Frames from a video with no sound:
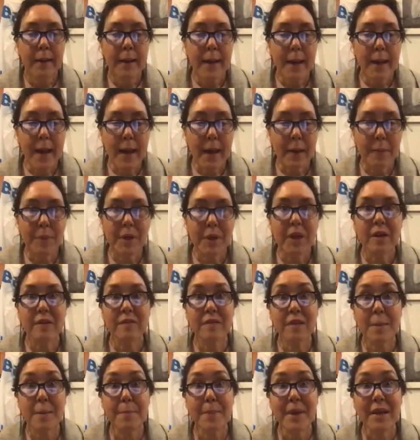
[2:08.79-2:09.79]
And
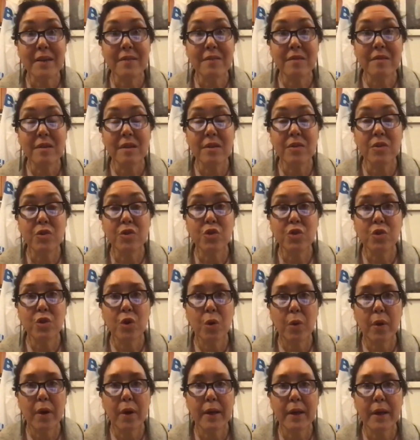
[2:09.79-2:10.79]
because I'm based in
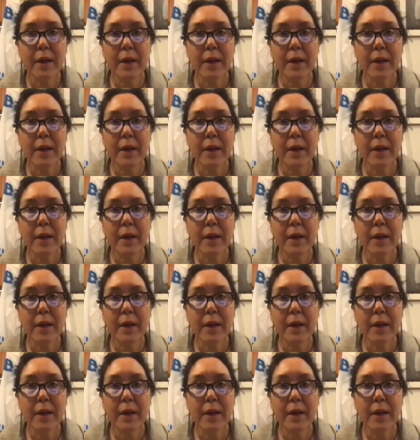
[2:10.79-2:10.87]
Juneau,